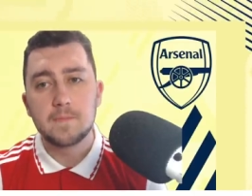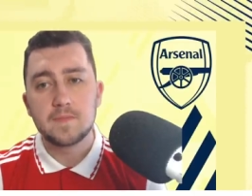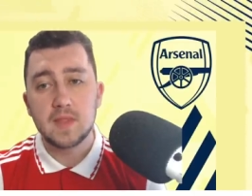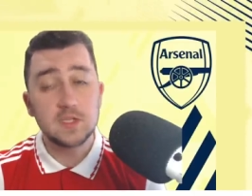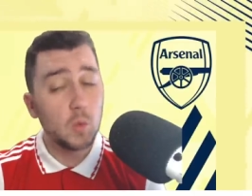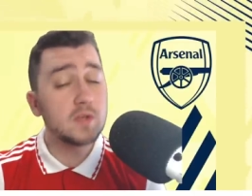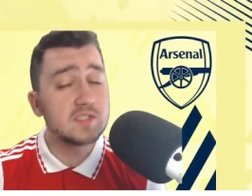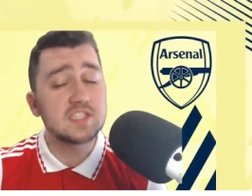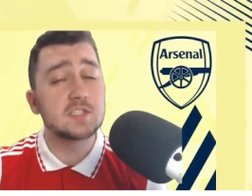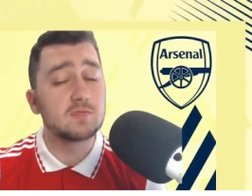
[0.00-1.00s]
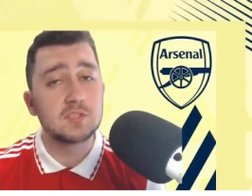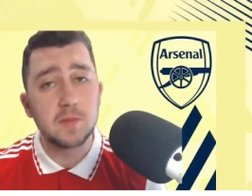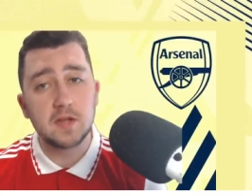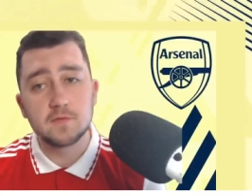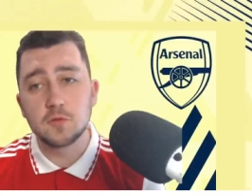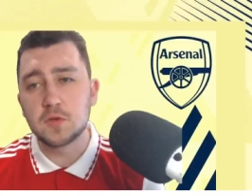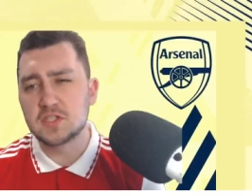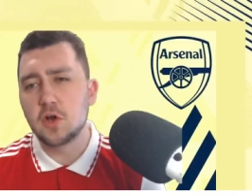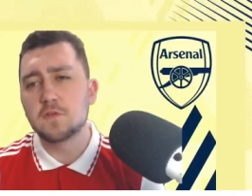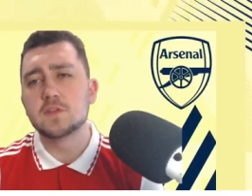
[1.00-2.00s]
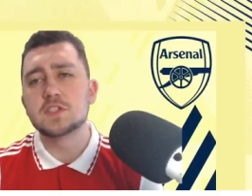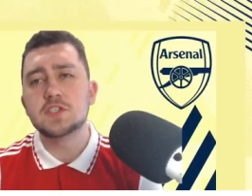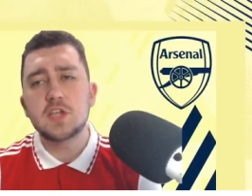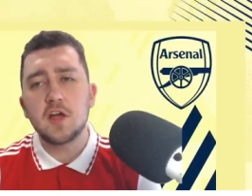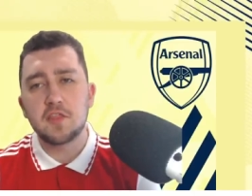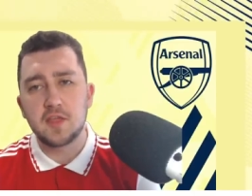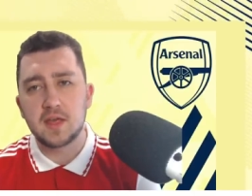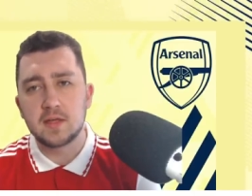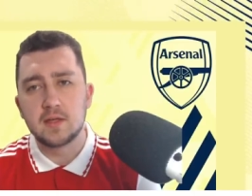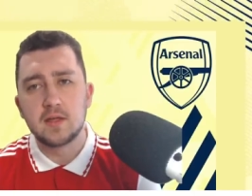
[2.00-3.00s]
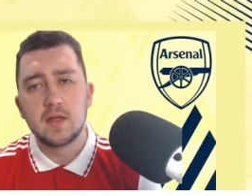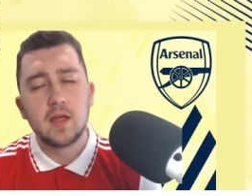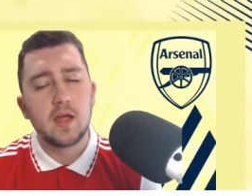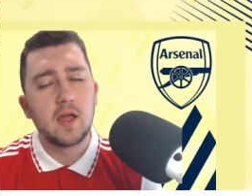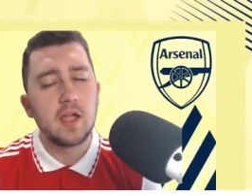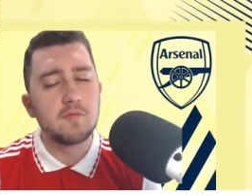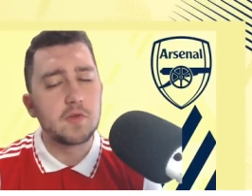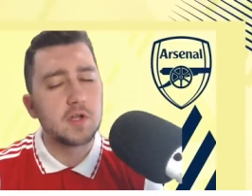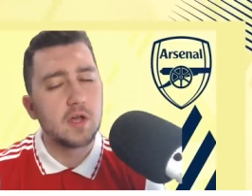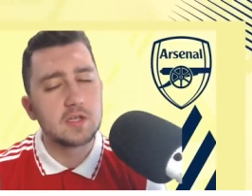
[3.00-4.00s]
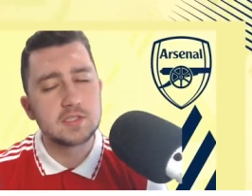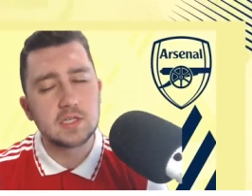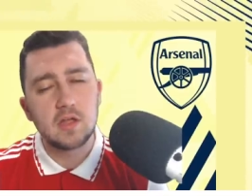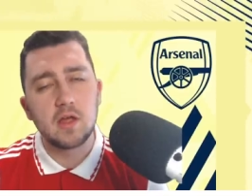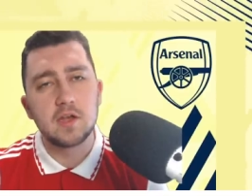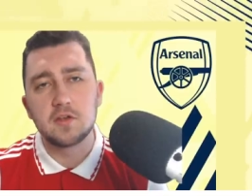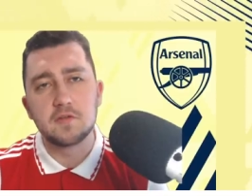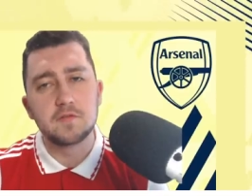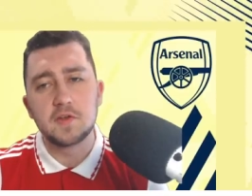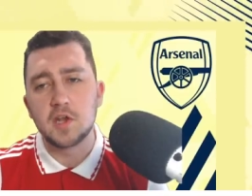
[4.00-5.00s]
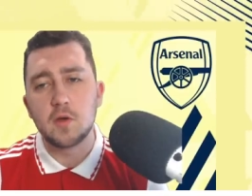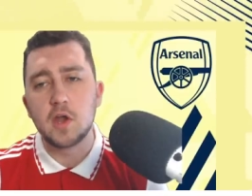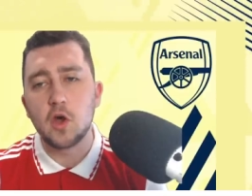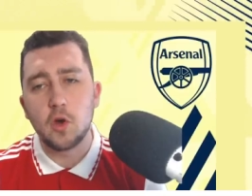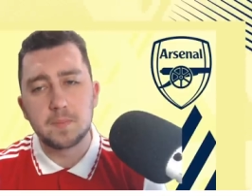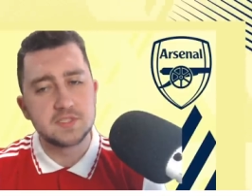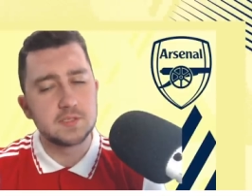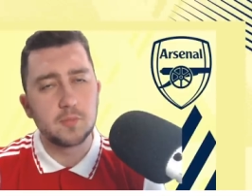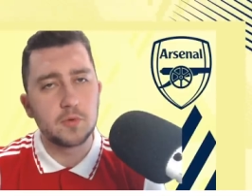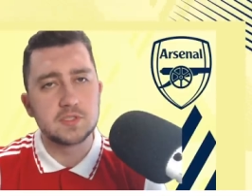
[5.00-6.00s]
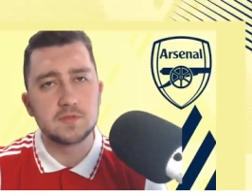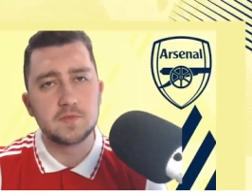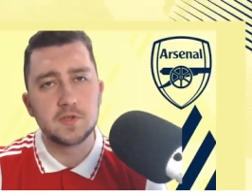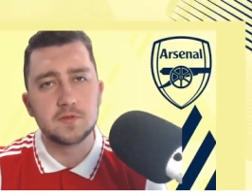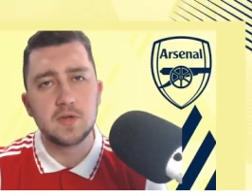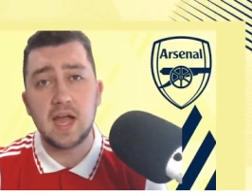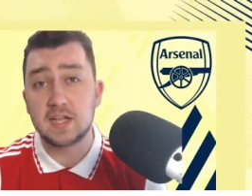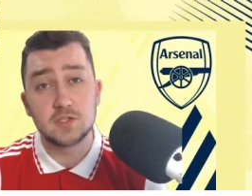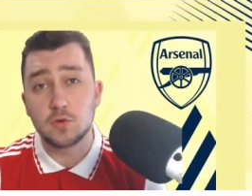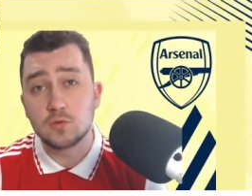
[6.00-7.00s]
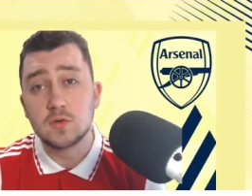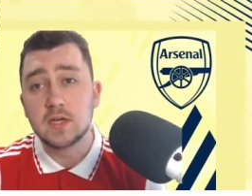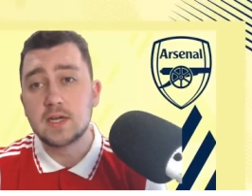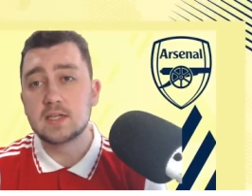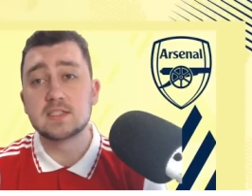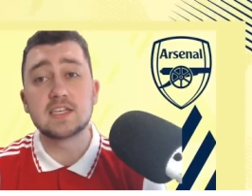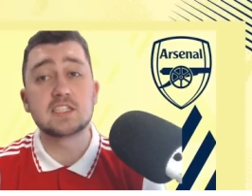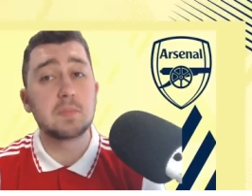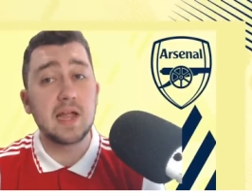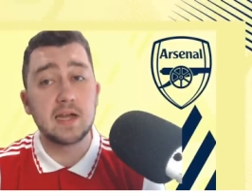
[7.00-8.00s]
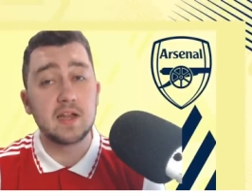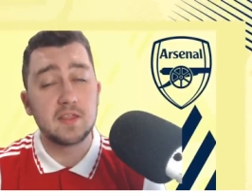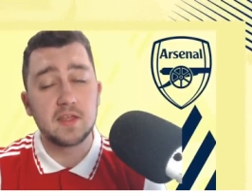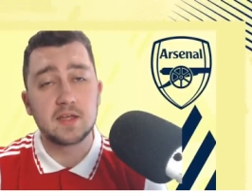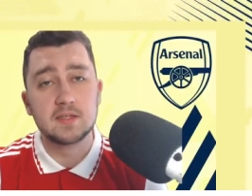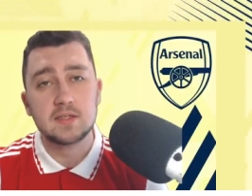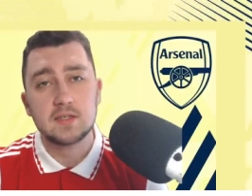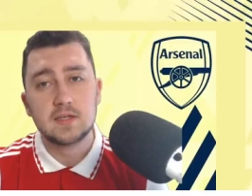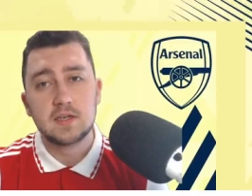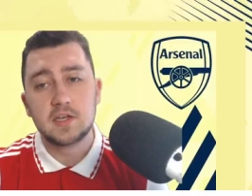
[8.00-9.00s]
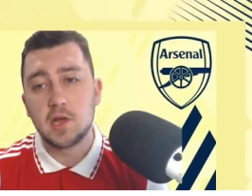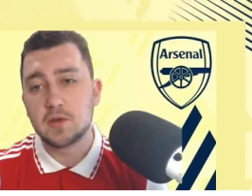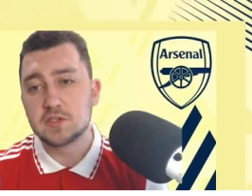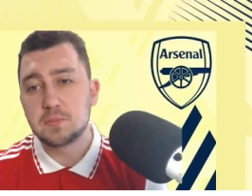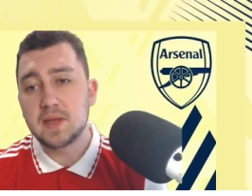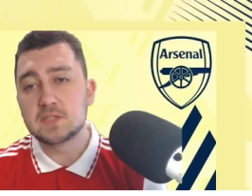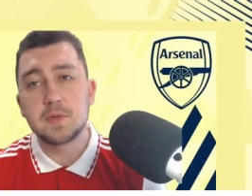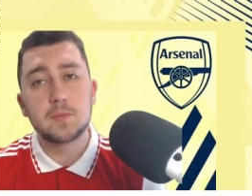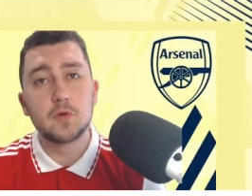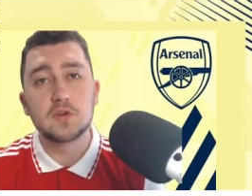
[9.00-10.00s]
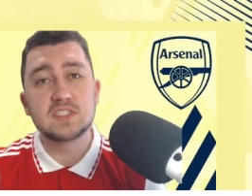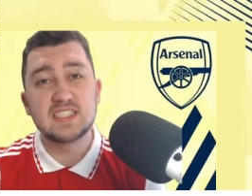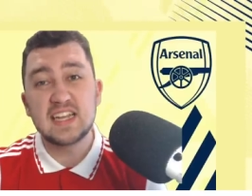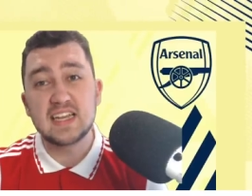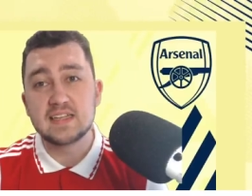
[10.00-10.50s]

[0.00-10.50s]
is one disrespectful because it offers nothing uh, in regards to kind of you know an opposite point of view at all. It doesn't explain anything. You know, it just makes people look silly.